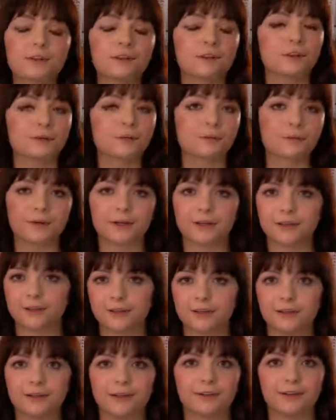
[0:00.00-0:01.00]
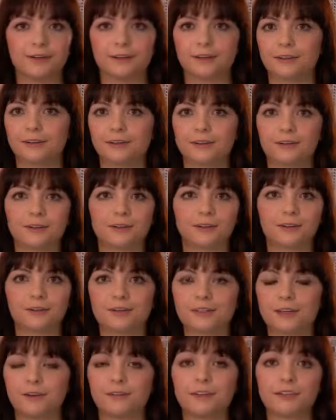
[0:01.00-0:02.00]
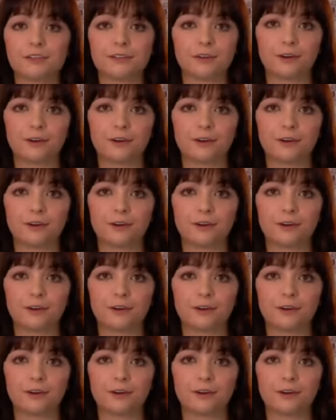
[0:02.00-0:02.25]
the Goodwill, or Salvation